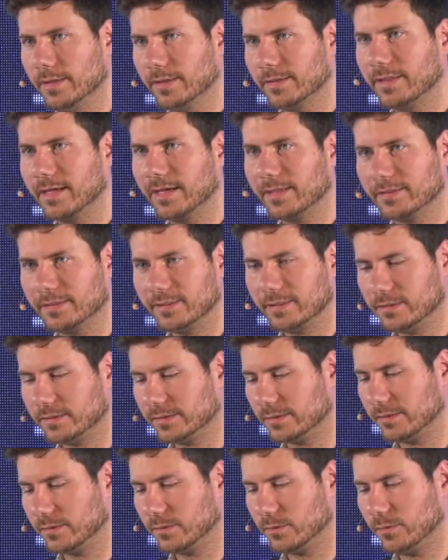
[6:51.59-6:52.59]

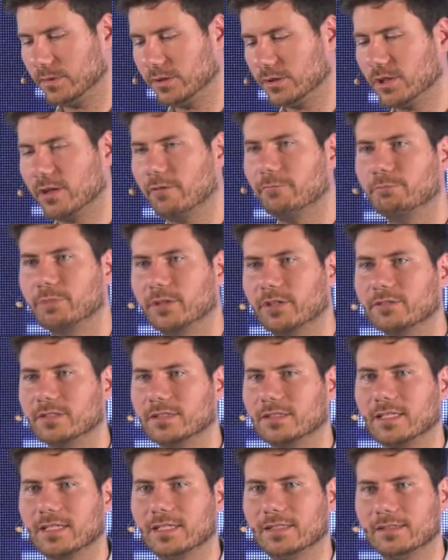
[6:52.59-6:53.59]
cartels which have
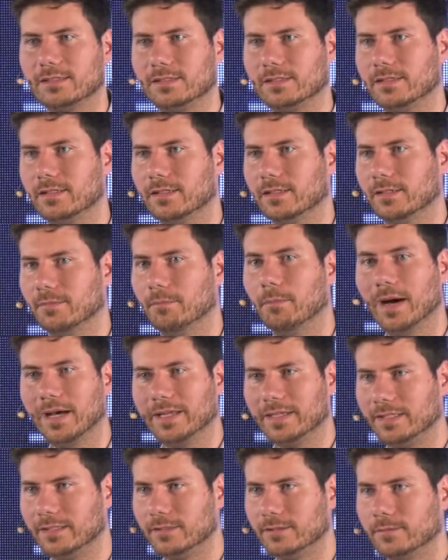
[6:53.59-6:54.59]
privatized
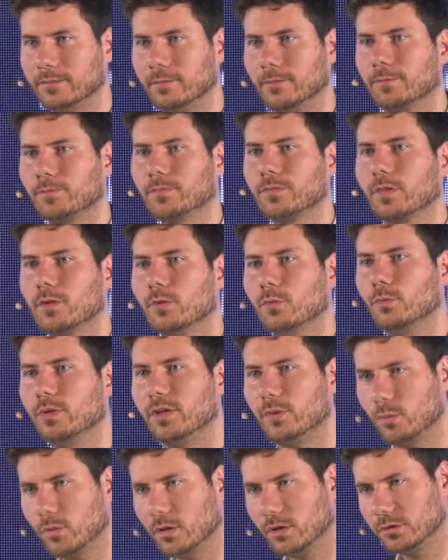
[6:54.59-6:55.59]
money.
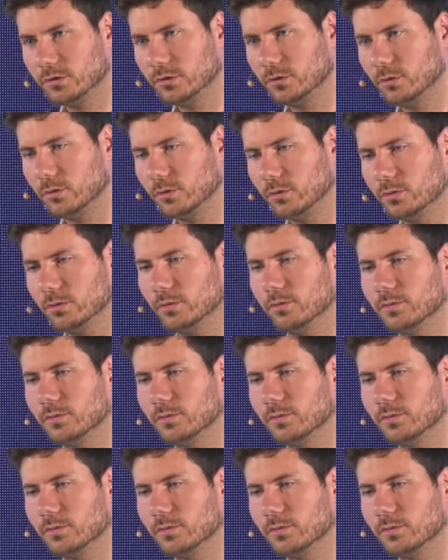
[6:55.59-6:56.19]
We want to